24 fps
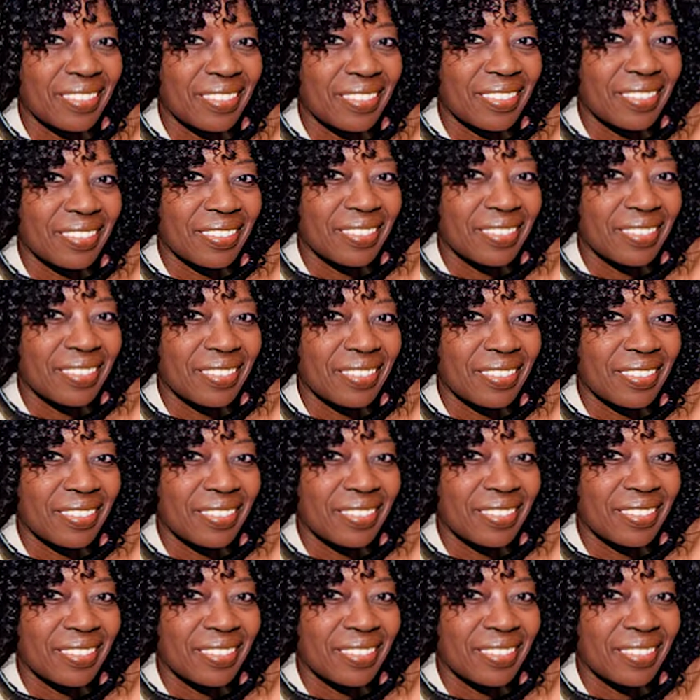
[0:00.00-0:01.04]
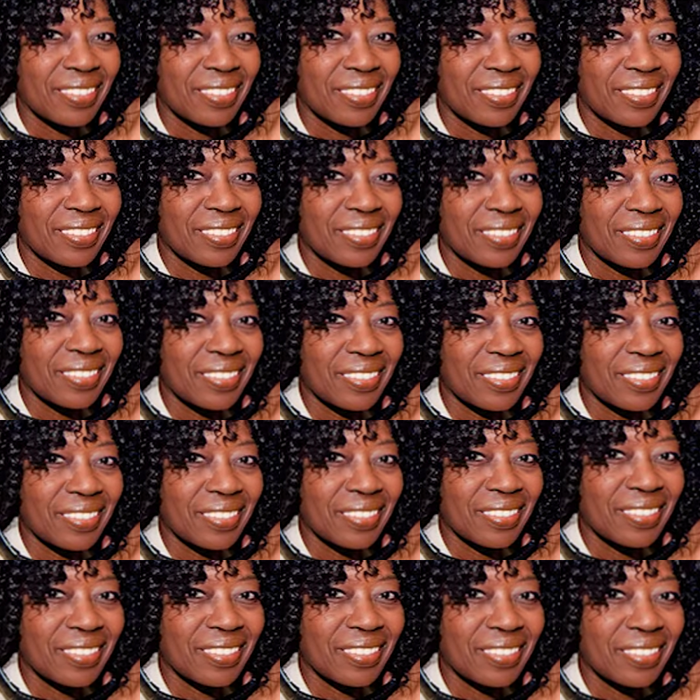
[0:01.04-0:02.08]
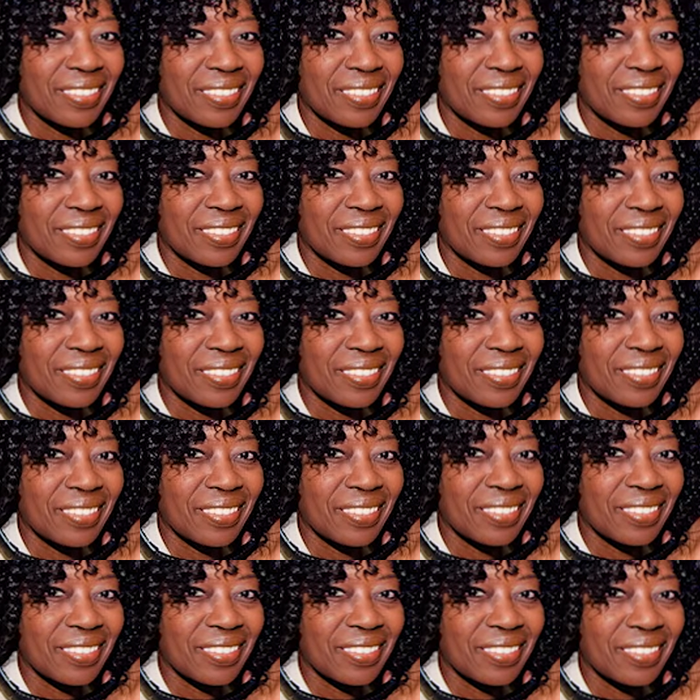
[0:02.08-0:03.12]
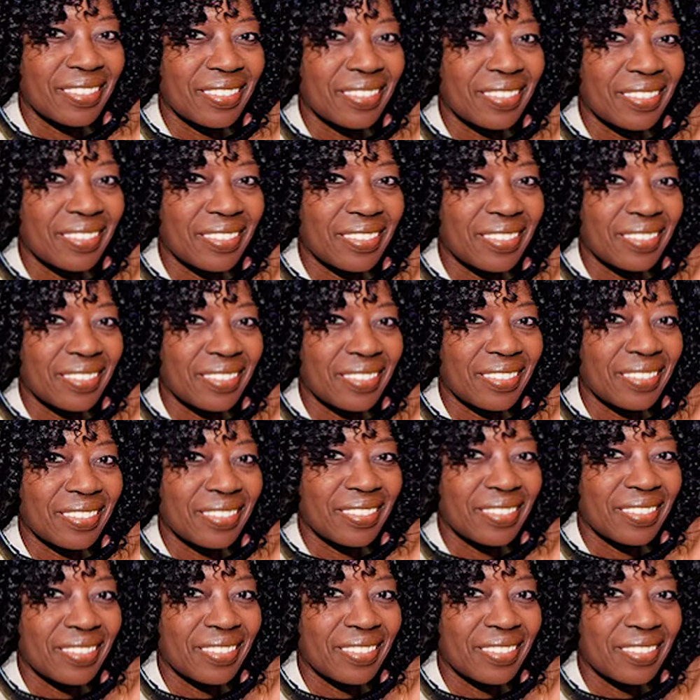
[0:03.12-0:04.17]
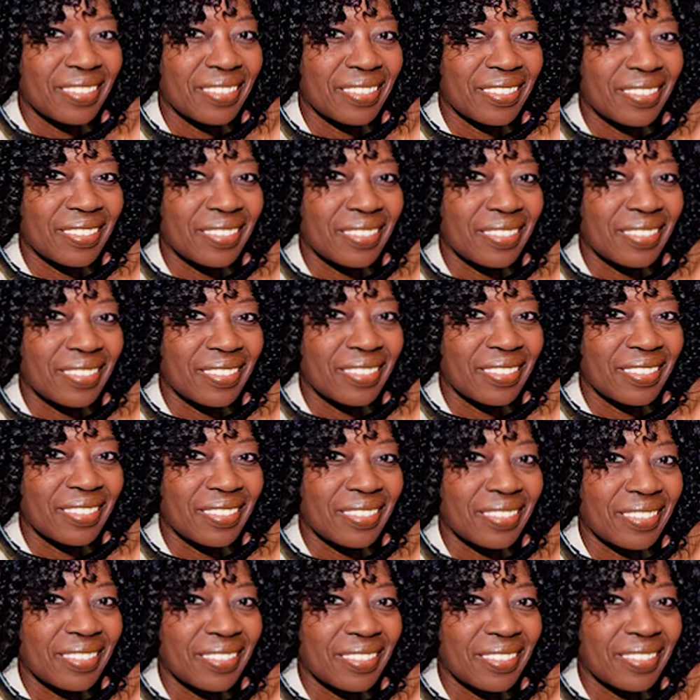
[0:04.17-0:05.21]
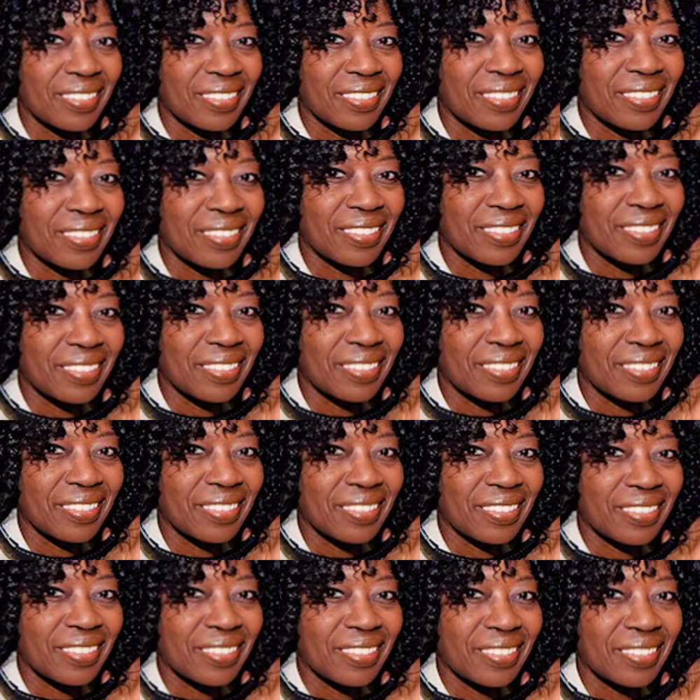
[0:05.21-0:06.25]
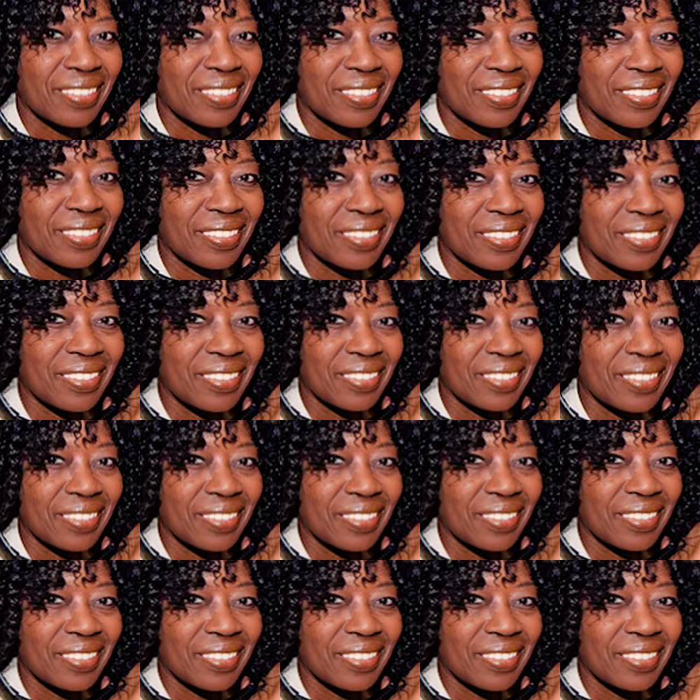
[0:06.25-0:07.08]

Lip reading: This person isn't speaking.